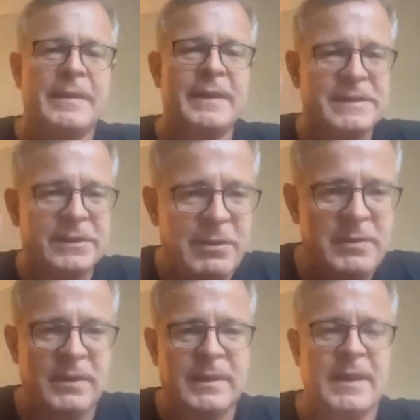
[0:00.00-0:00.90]
it's
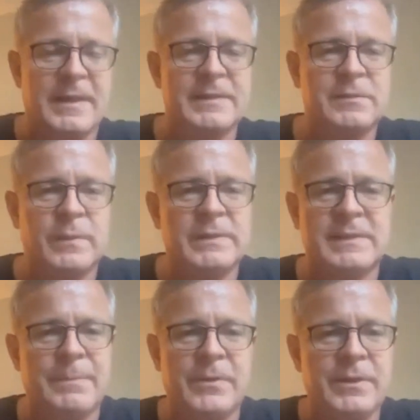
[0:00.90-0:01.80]
not the case when
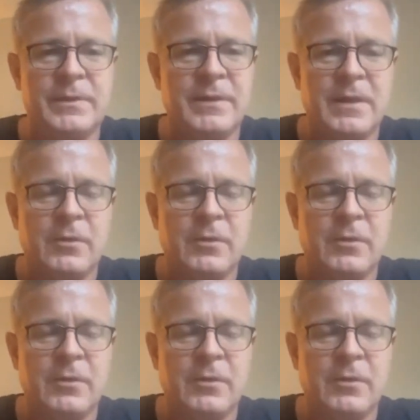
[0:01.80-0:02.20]
somebody